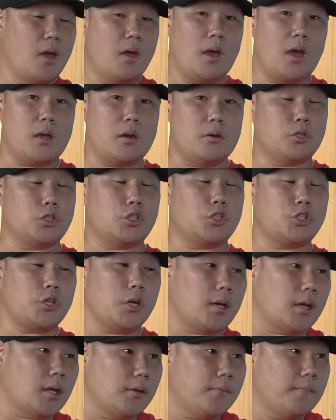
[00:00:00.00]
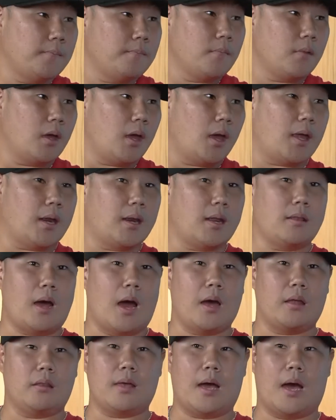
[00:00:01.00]
and it was shitty. Right. And
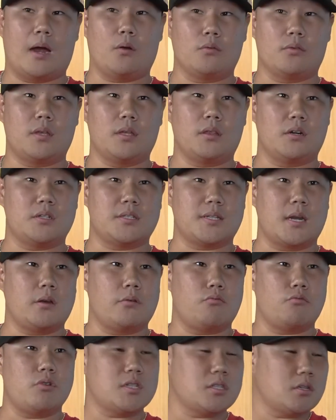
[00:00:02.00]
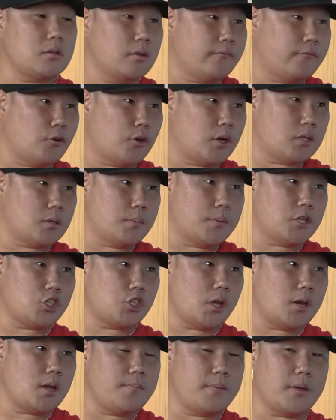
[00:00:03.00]
I don't think there's any reason for it to be
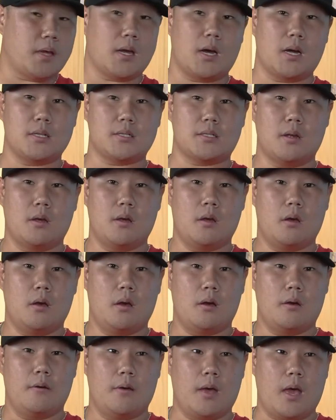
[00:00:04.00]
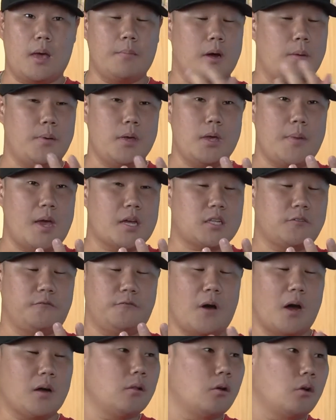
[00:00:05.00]
shitty because MLB makes
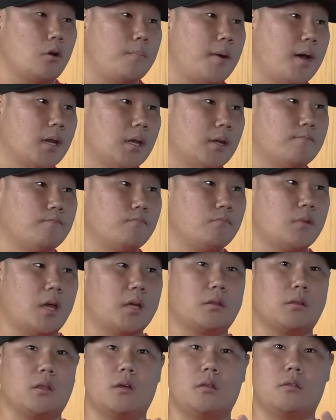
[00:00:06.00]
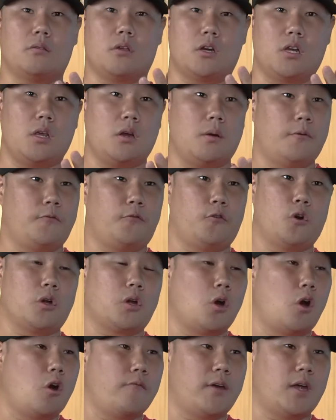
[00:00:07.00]
fuckload of money. Yeah. Like the year before
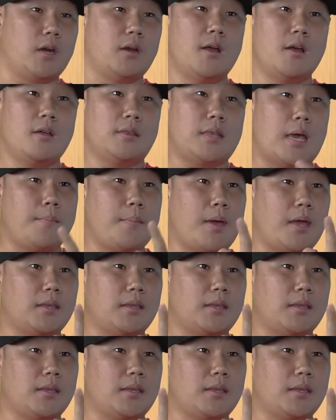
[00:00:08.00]
COVID, they made